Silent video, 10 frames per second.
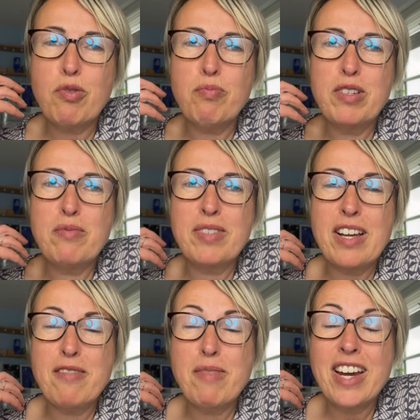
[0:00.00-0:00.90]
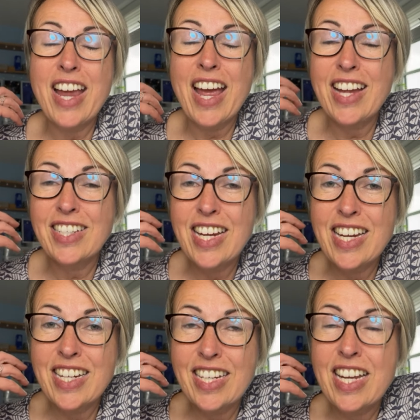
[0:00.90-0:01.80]
problems and my
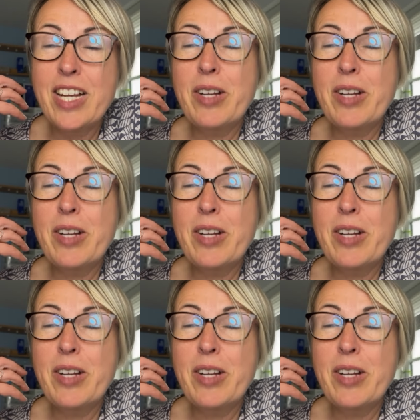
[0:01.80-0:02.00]
headache.